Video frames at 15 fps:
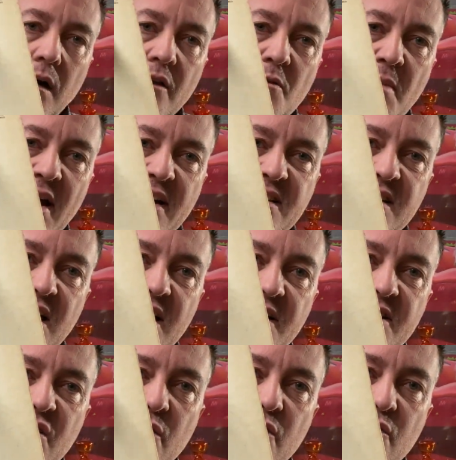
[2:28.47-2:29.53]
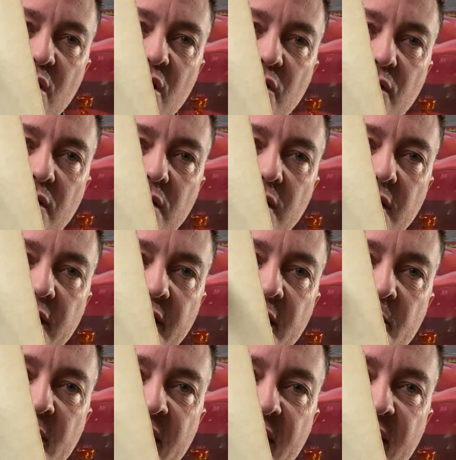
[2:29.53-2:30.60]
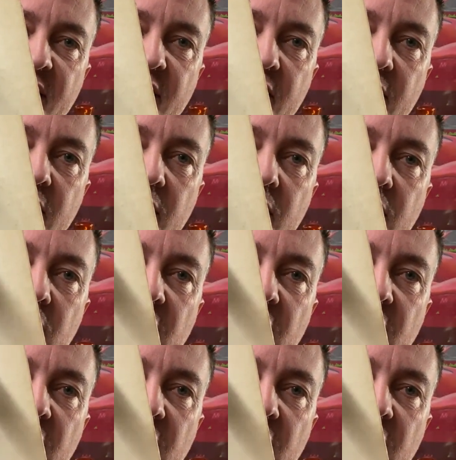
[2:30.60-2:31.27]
On the back side, someone wrote in pen, the